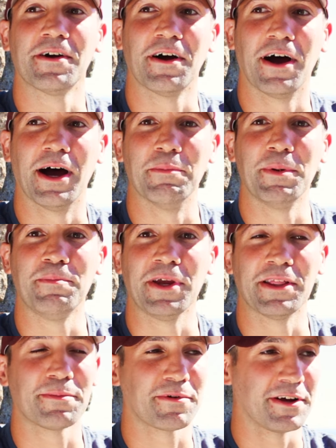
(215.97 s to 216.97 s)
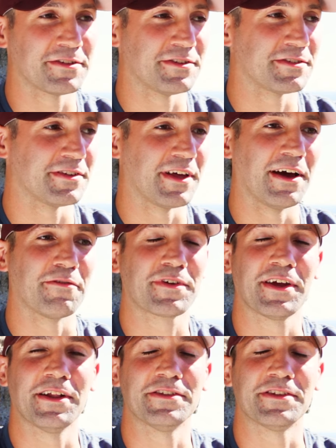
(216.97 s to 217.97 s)
um, and be in the presence of, of
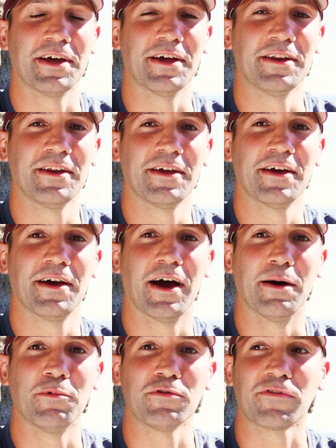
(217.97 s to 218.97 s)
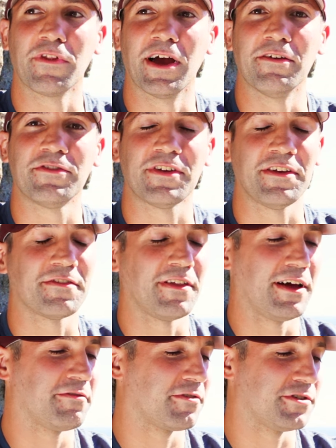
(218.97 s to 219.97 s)
kids that um, whose lives he's
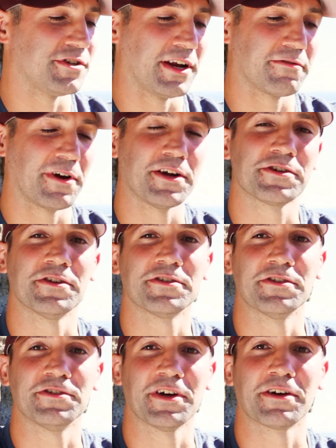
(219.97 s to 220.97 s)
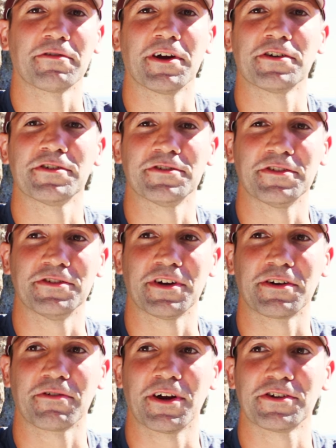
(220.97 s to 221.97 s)
led for generations and generations and
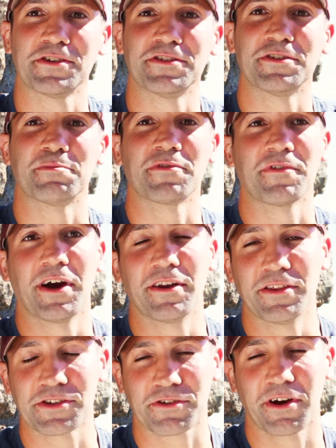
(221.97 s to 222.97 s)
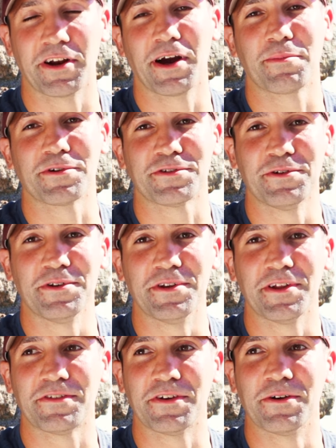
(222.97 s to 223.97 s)
generations and provided this great
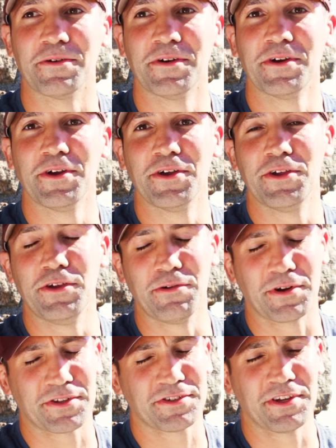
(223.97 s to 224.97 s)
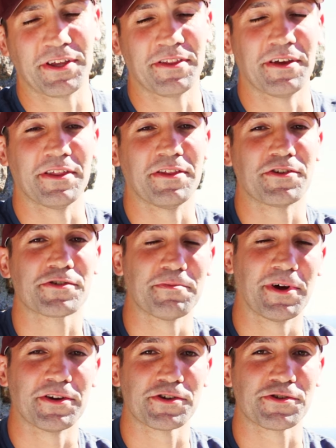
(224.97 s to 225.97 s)
opportunity to you could see the, the
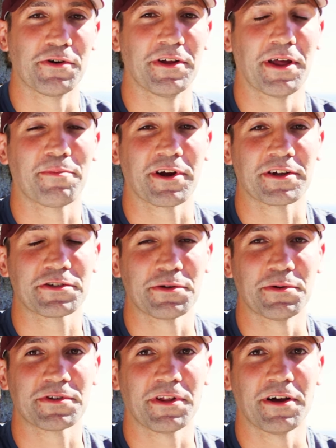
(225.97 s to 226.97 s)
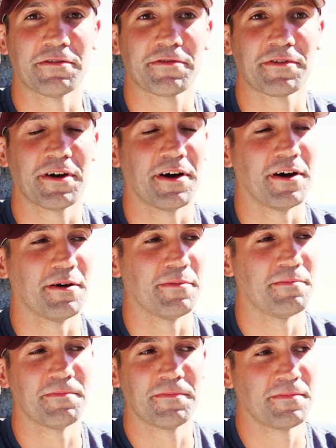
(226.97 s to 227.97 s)
tremendous joy that brings to his life.
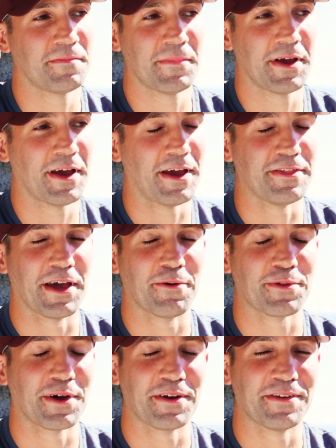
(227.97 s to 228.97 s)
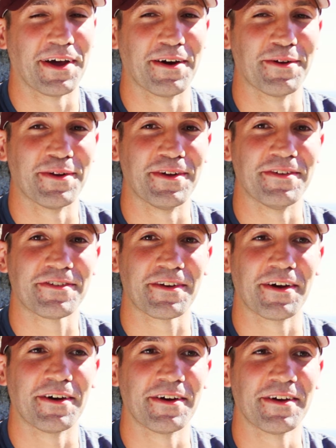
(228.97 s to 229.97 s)
Um, and that, without a doubt, is,
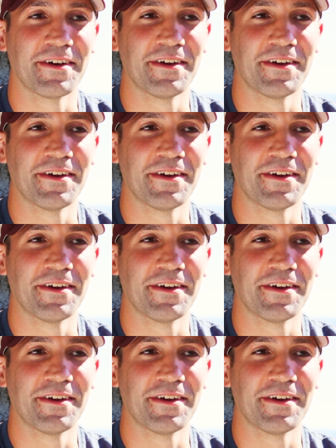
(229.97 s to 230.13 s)
uh,